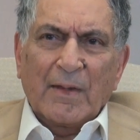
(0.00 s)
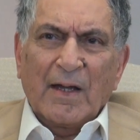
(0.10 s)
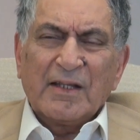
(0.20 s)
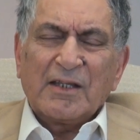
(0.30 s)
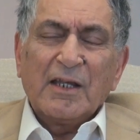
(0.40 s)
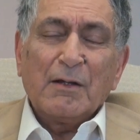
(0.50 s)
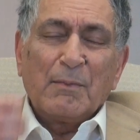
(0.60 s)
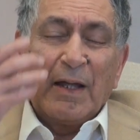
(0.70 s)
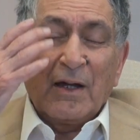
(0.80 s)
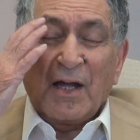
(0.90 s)
I think
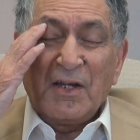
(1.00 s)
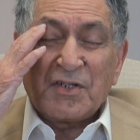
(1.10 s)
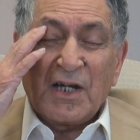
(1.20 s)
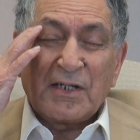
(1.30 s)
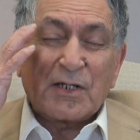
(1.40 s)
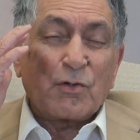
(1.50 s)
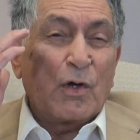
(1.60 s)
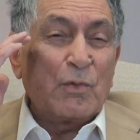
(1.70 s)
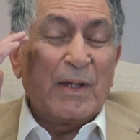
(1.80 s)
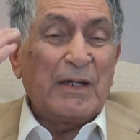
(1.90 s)
my eyesight has
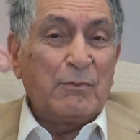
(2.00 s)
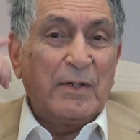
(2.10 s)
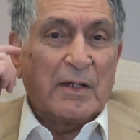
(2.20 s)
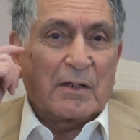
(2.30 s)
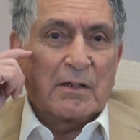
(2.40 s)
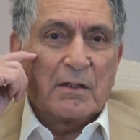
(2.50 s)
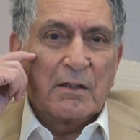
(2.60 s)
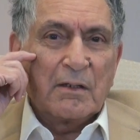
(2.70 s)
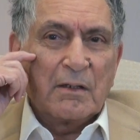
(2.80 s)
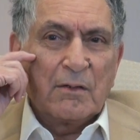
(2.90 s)
gone very weak.
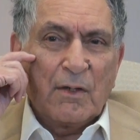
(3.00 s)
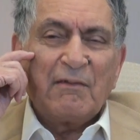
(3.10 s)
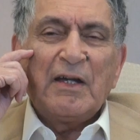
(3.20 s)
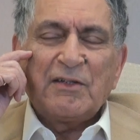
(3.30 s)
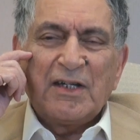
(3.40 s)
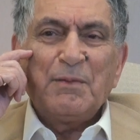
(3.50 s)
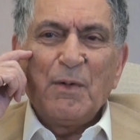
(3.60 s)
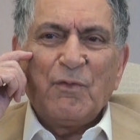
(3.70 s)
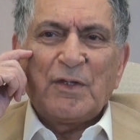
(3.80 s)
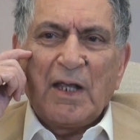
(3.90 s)
Do you have any
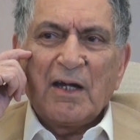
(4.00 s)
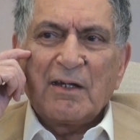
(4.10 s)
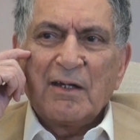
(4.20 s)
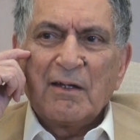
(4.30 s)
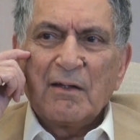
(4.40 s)
treatment for that?